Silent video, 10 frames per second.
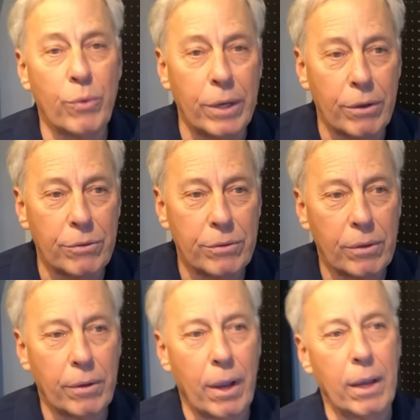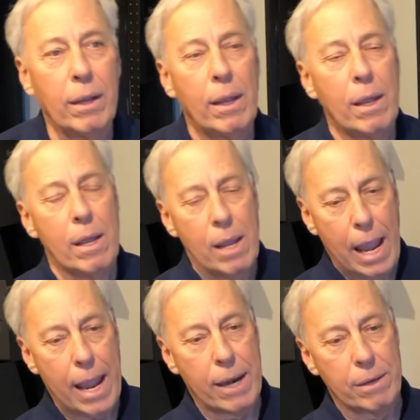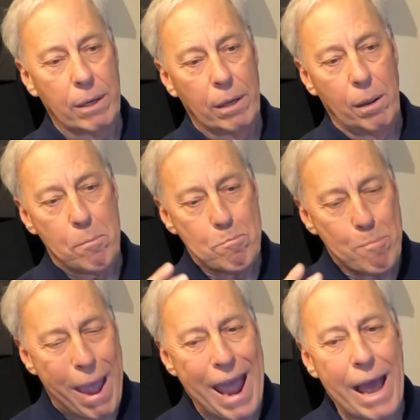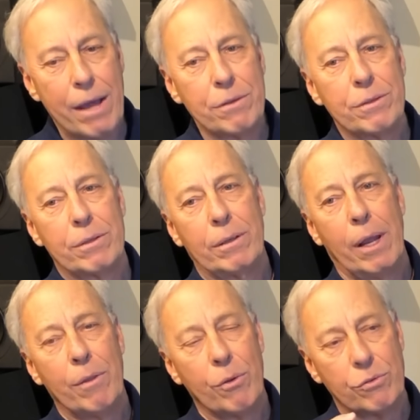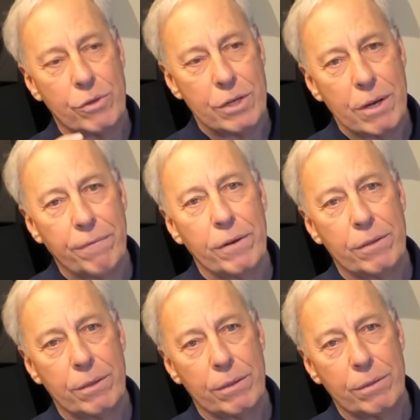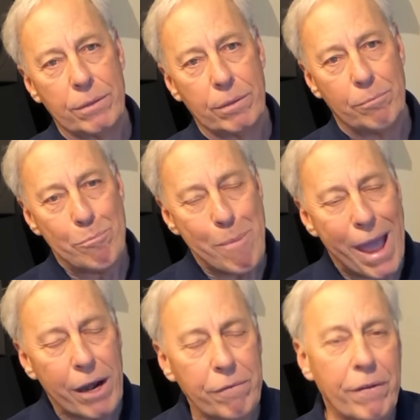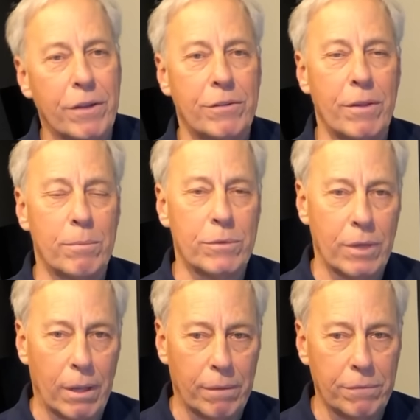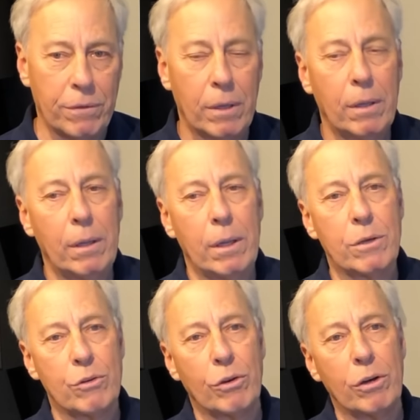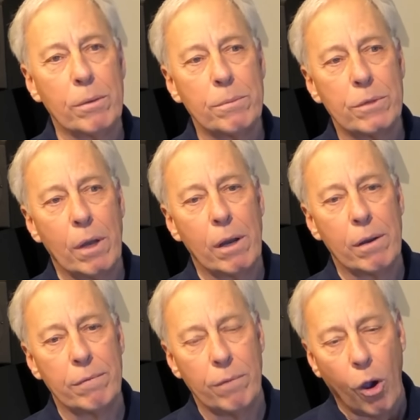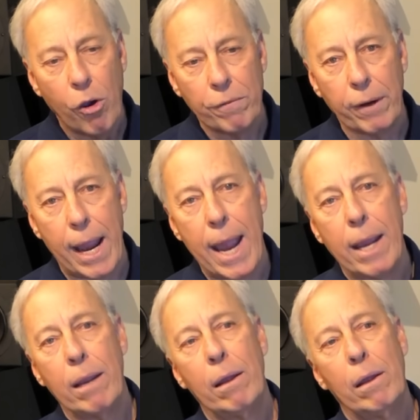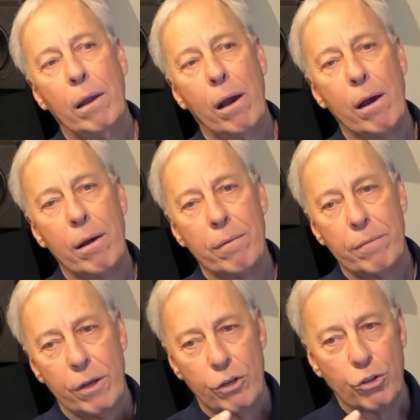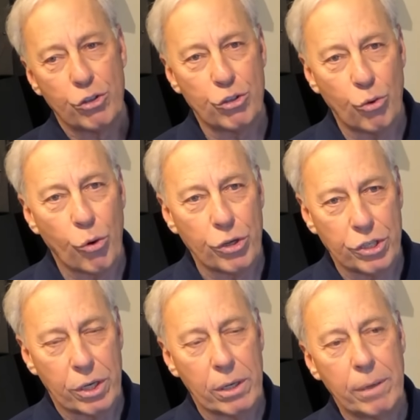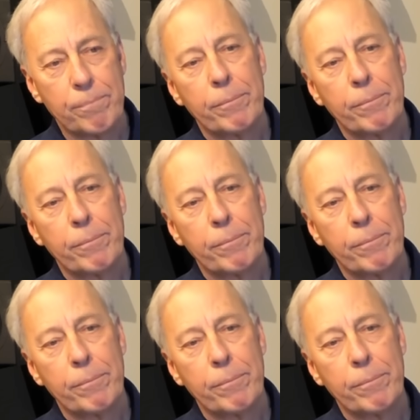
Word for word: tweeters, okay? And mass and those differences manifest themselves in terms of overhang, of distortion,